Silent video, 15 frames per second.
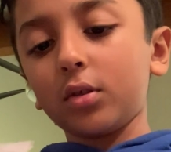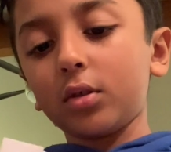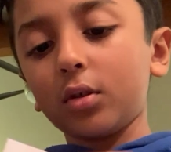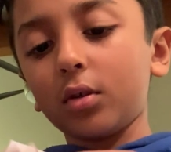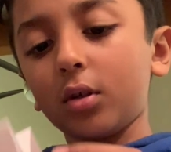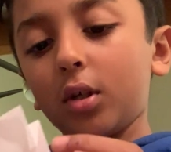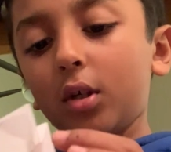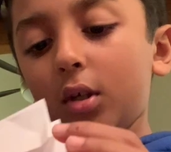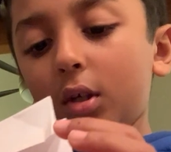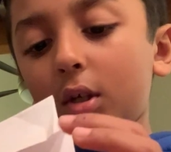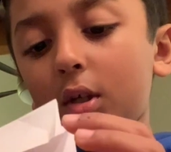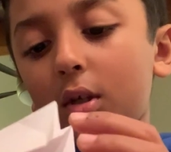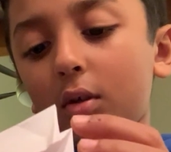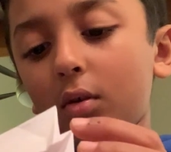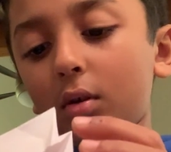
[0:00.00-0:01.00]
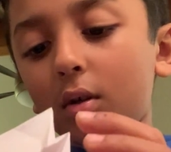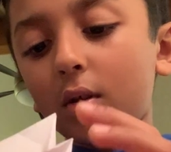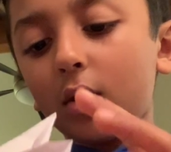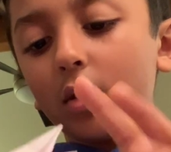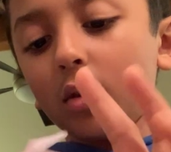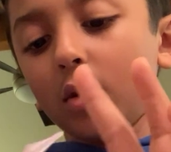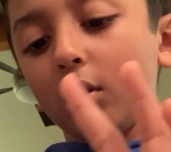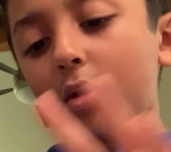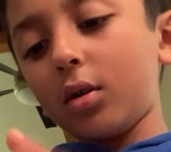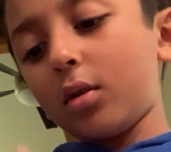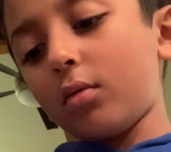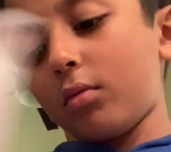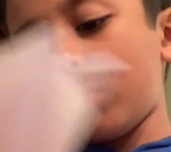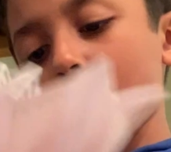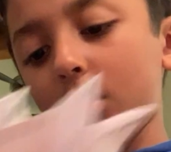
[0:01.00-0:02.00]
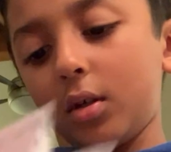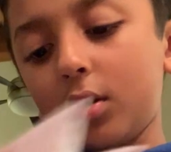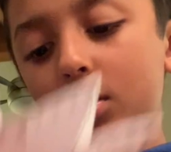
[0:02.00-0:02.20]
so you're going to look right.